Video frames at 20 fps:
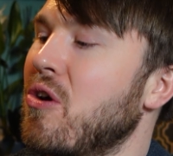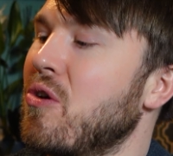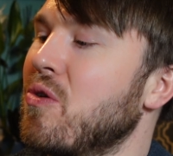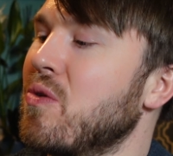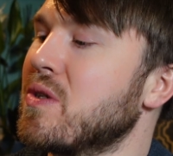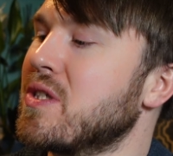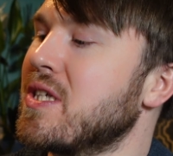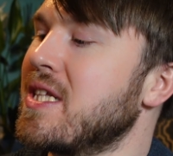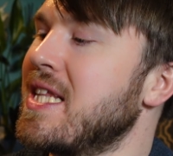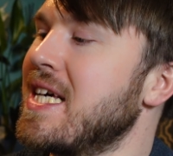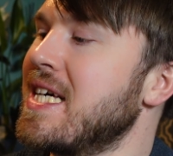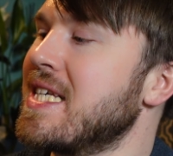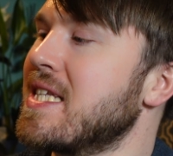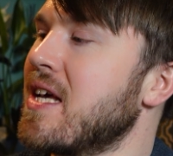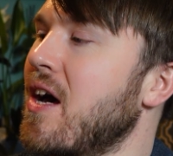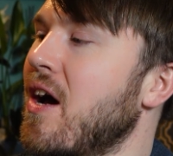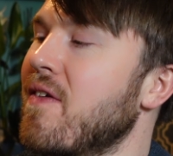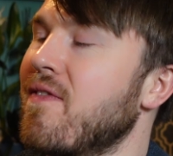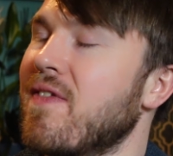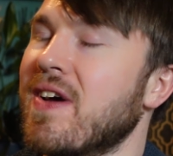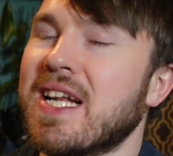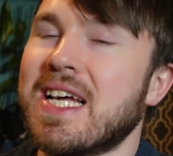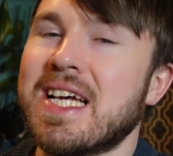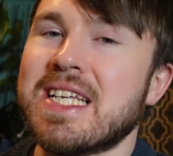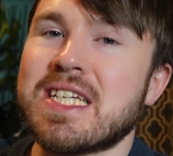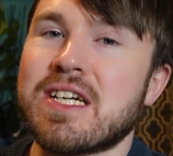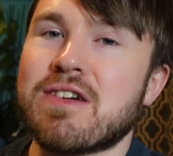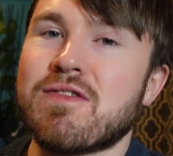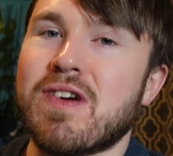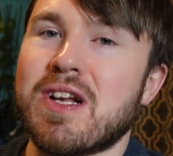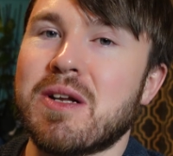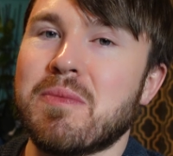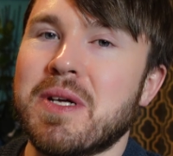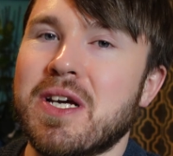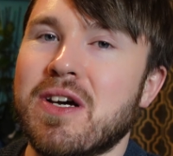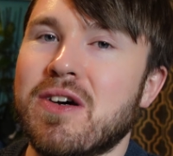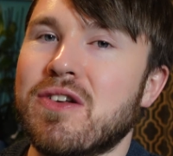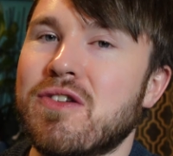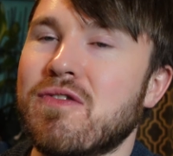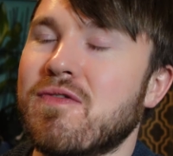haul. So this, I feel, is incredibly
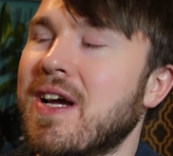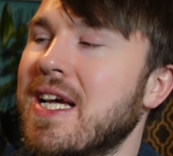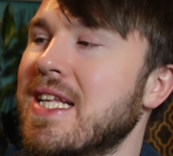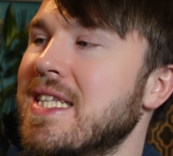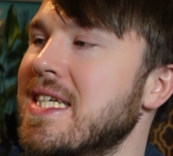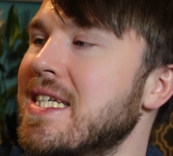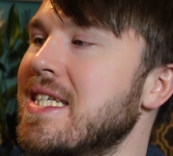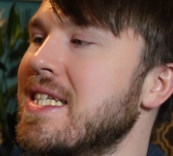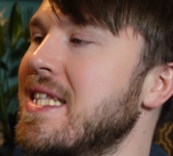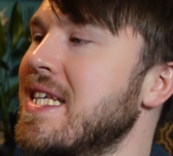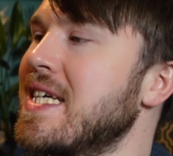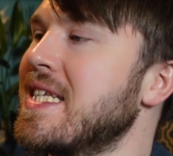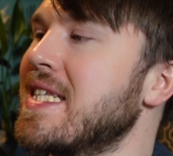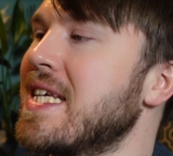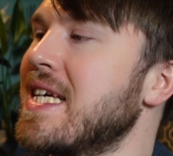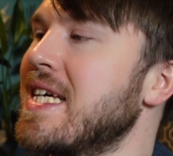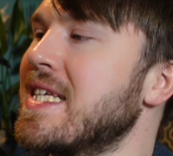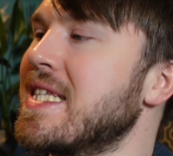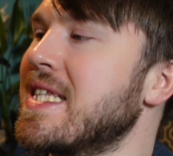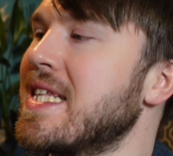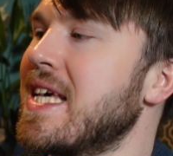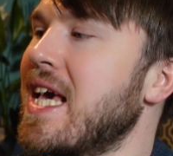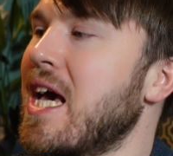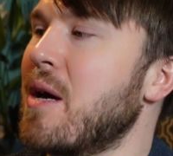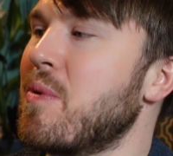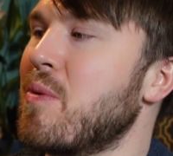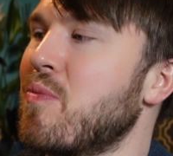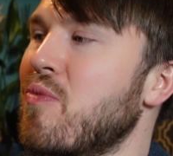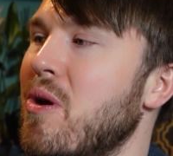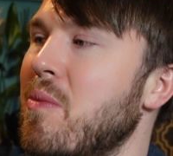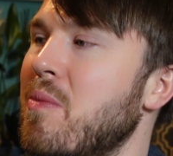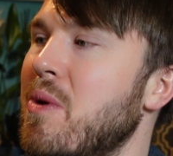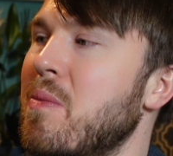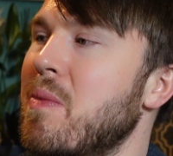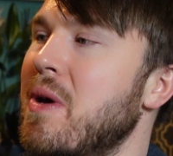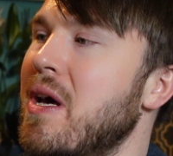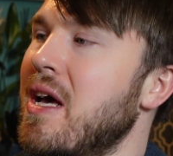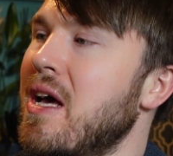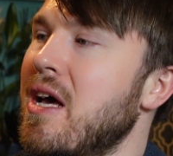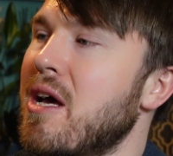underrated. This is the Epipremnum
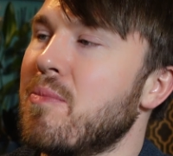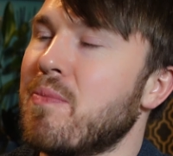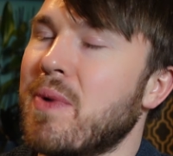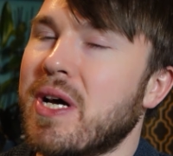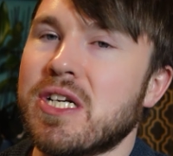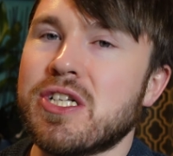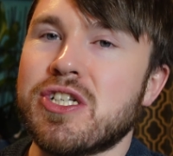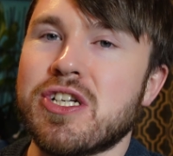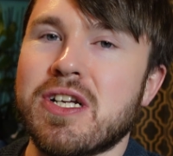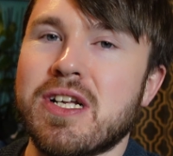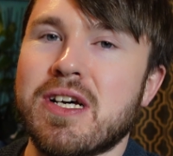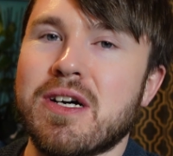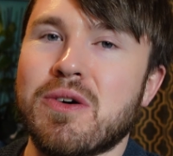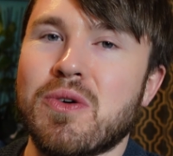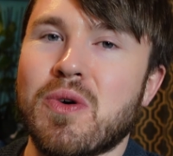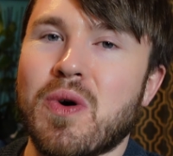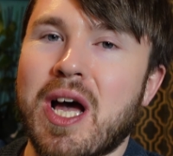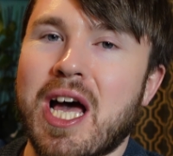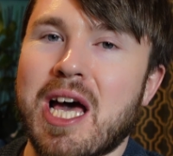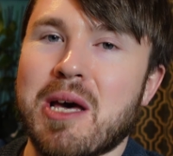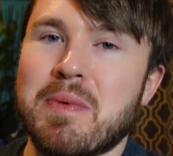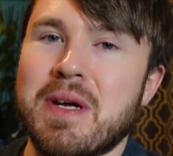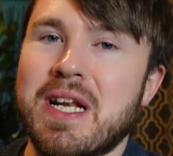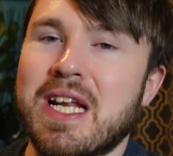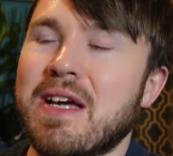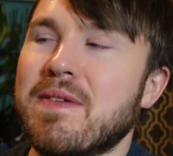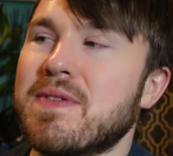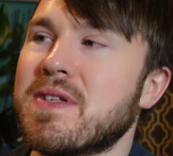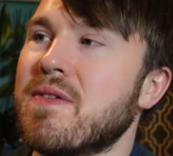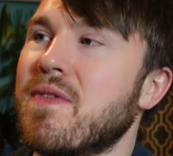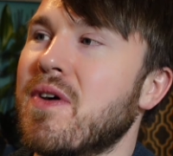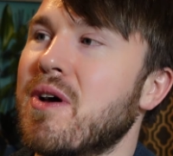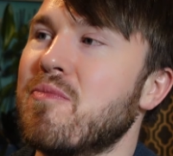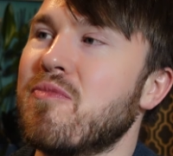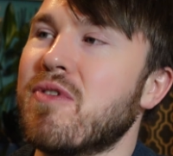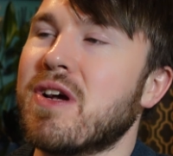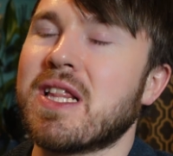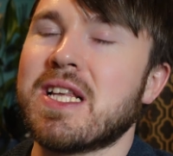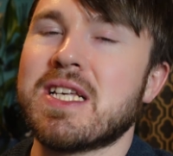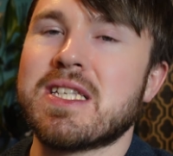Mandela, or happy leaf. So if I
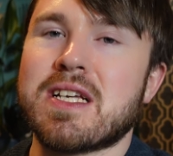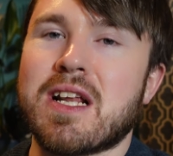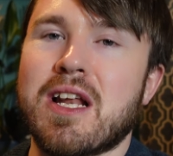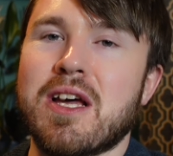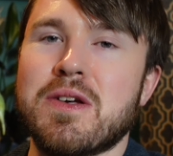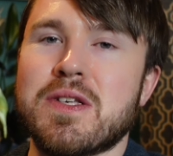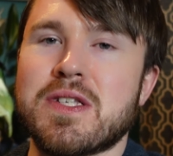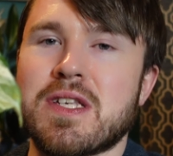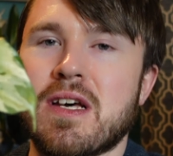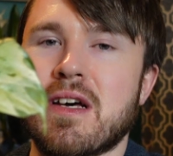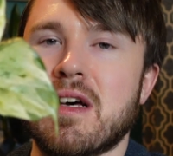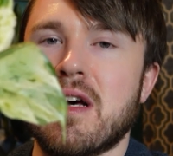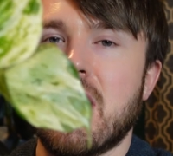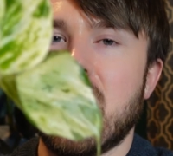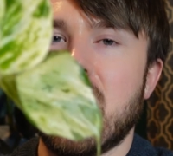bring this closer,